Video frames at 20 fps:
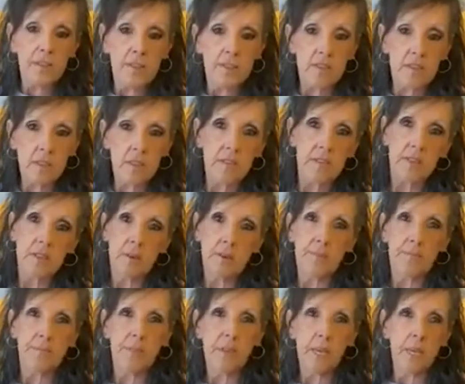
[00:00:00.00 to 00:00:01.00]

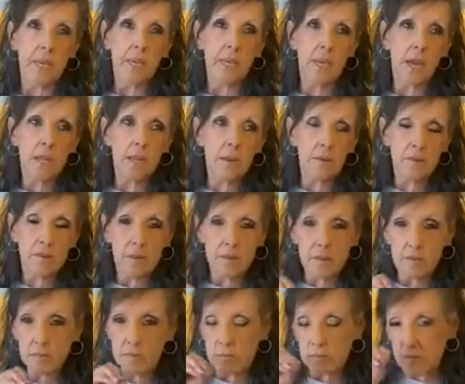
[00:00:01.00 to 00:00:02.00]
the yellows,
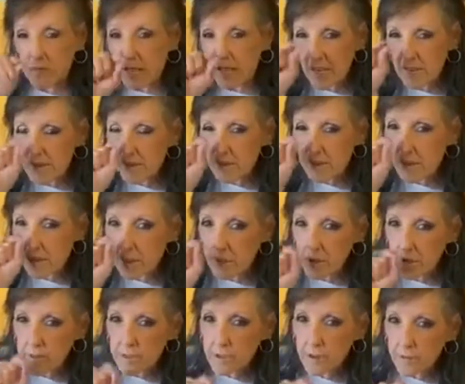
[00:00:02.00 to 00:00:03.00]
the taste is a
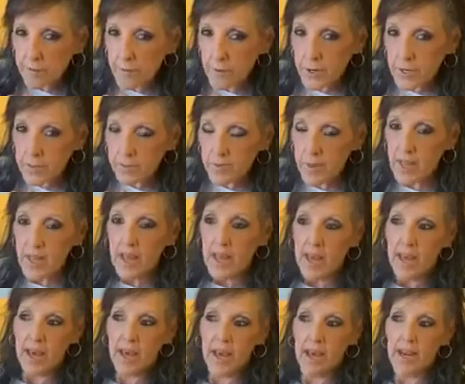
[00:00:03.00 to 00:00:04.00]
little different,
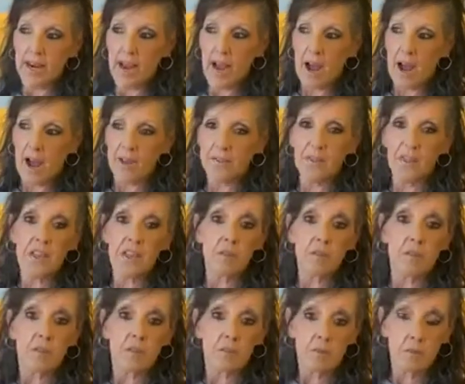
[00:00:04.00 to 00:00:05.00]
and I think
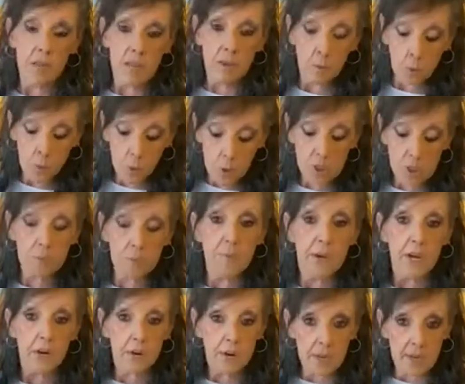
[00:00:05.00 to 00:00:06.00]
it works
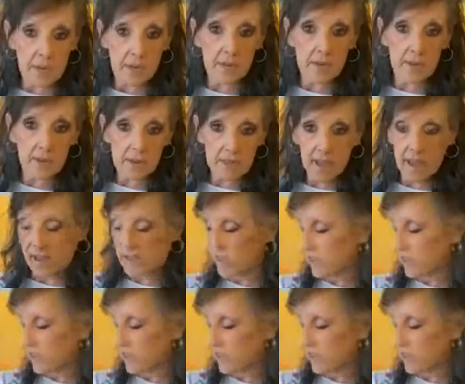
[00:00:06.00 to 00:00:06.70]
better in